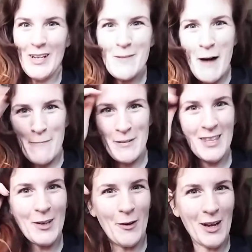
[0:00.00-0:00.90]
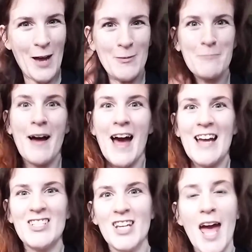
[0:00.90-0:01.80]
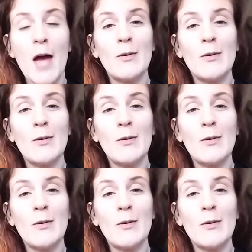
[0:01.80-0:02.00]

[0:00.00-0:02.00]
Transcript: gammopathy going on with my IgA,